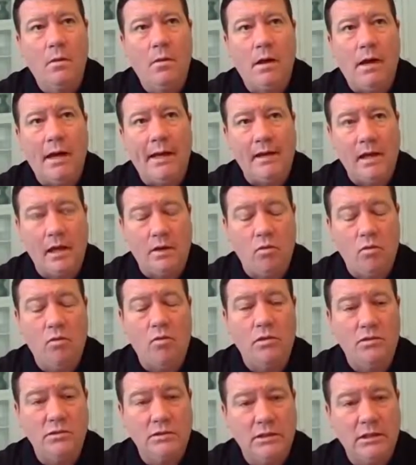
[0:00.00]
I got
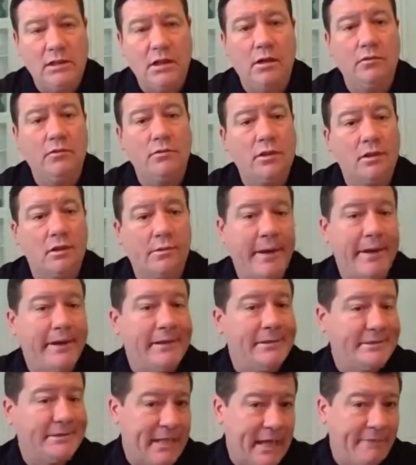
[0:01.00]
orders to go to command
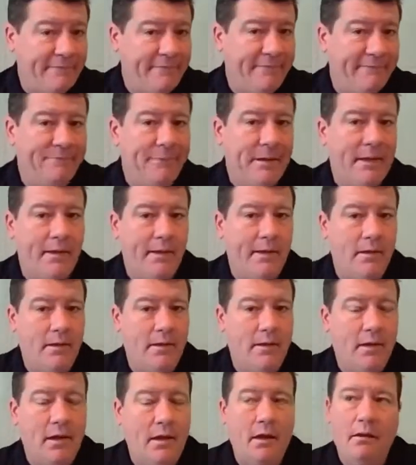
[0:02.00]
and staff. And
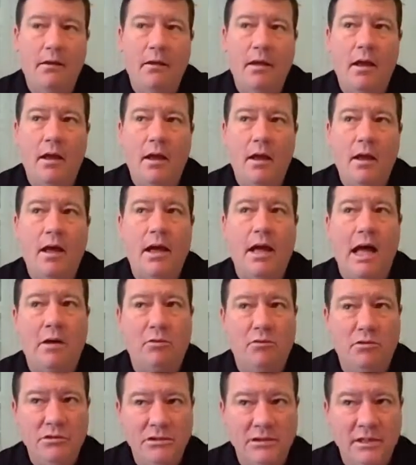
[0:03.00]
uh, I
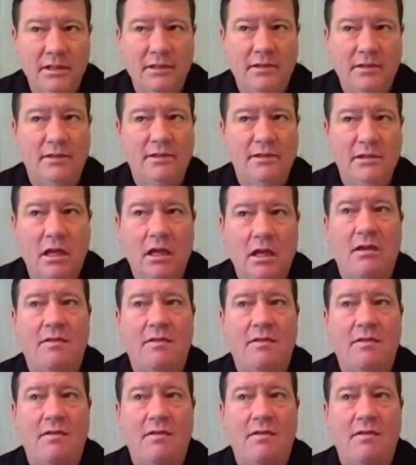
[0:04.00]
will say this.